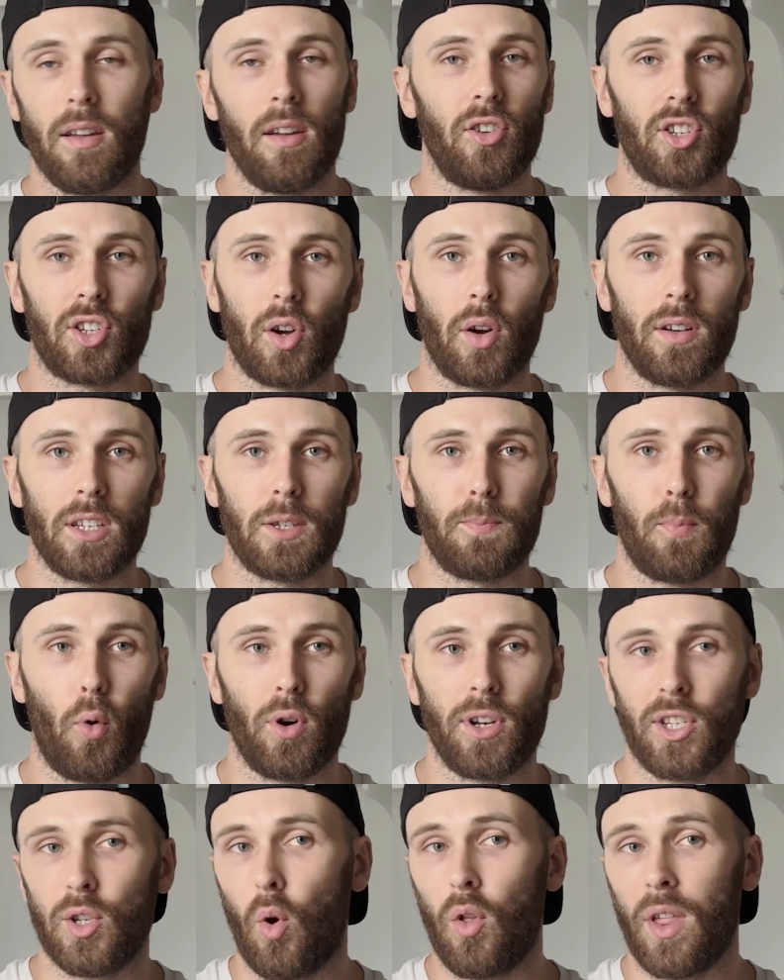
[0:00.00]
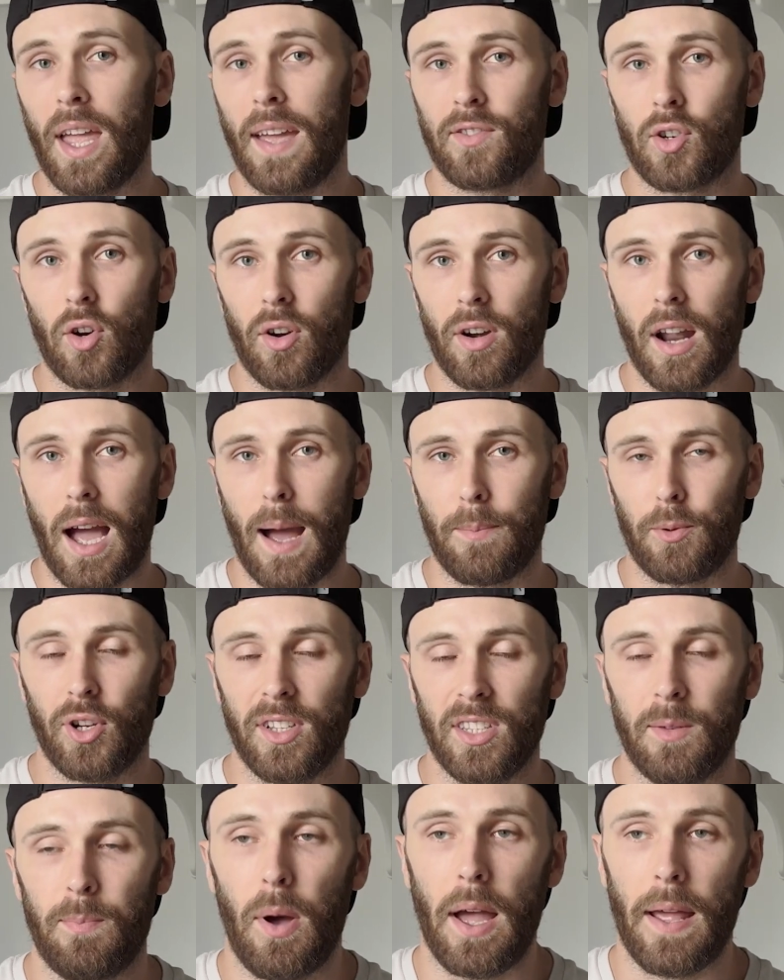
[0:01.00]
in certain sports, you only have certain
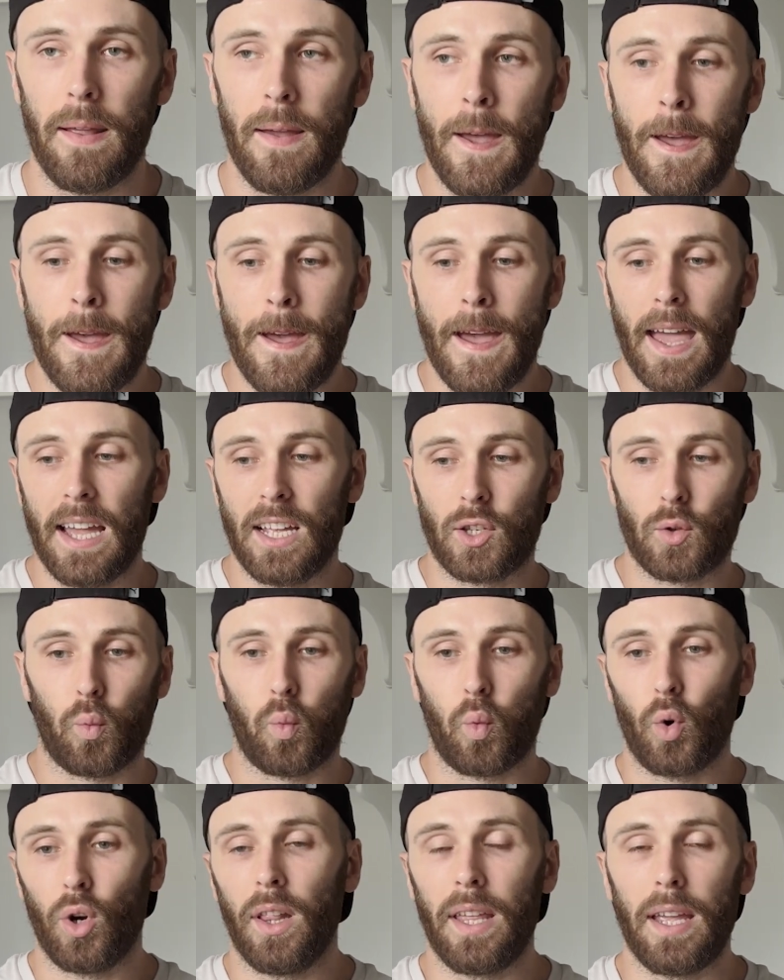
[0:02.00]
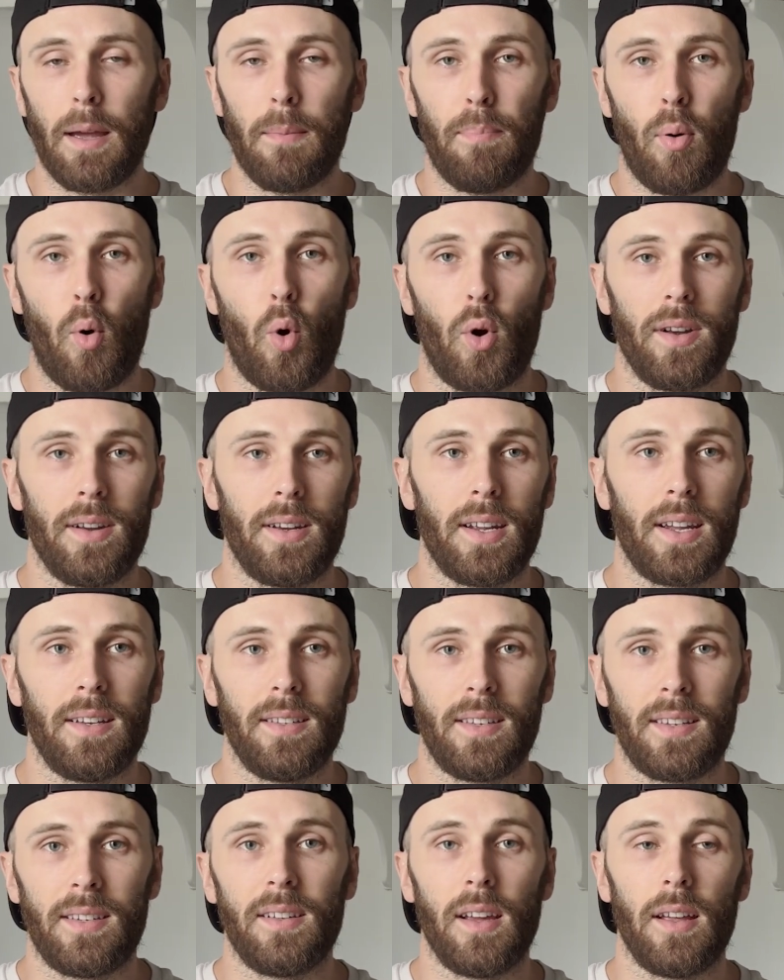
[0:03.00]
options, but it's really important to
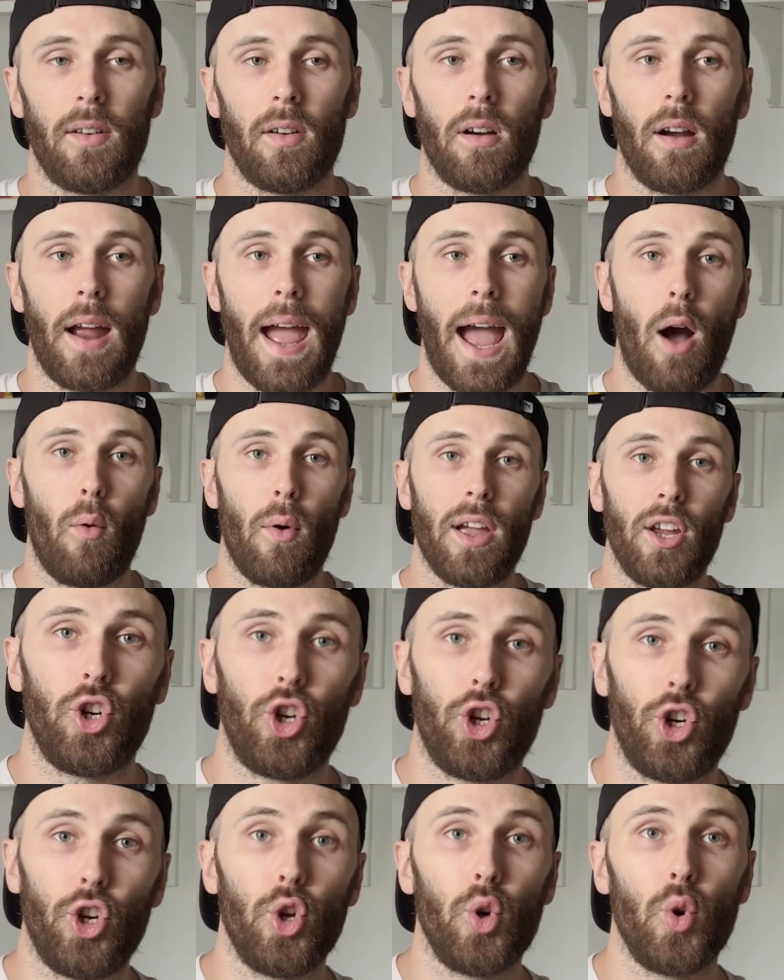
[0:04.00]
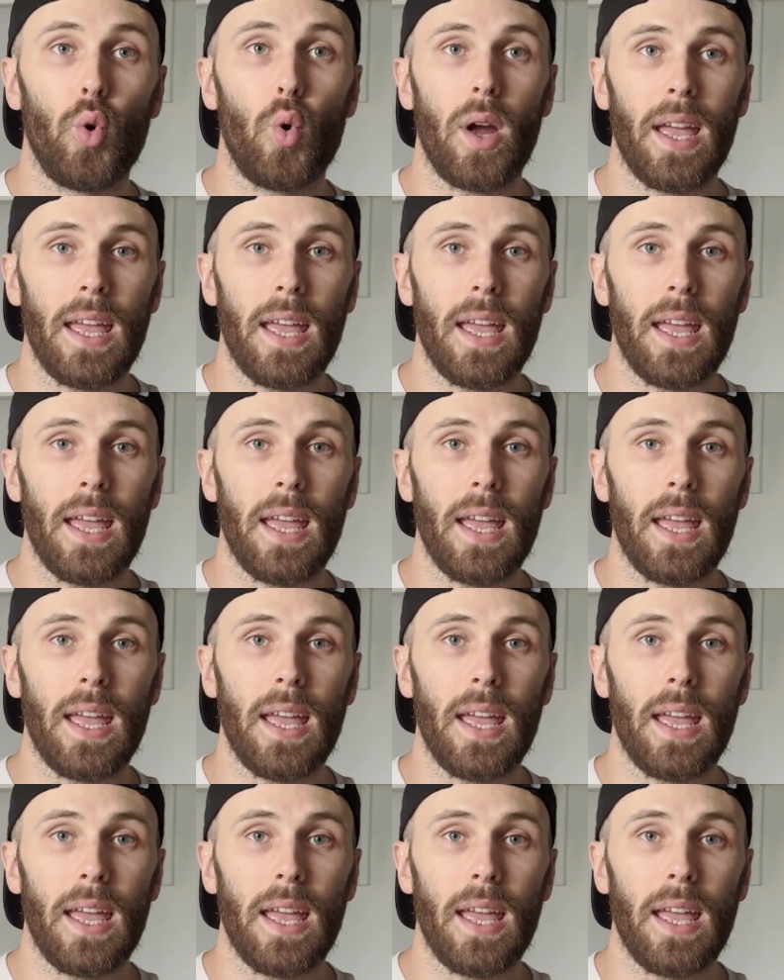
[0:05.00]
consider how a shoe